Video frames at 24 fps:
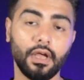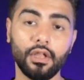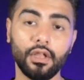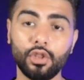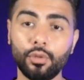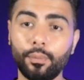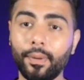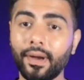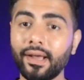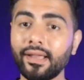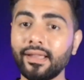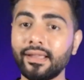
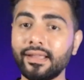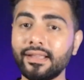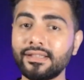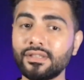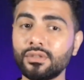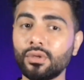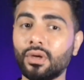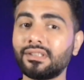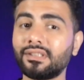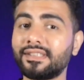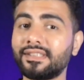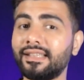Dubai is
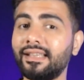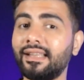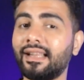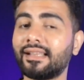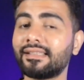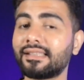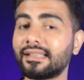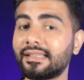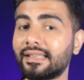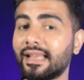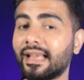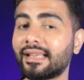not seen
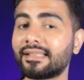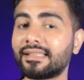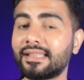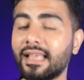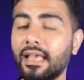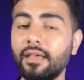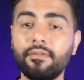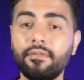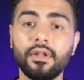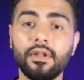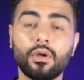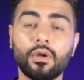as a tax
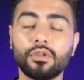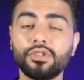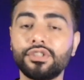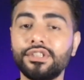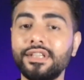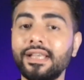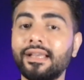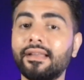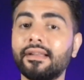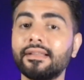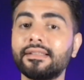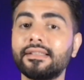haven or
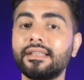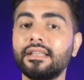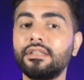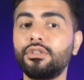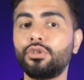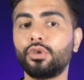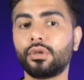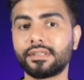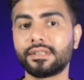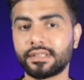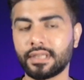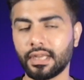secrecy
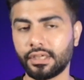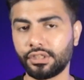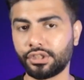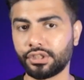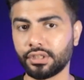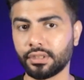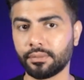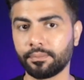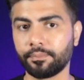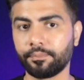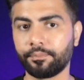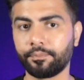
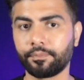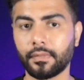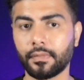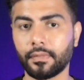jurisdiction,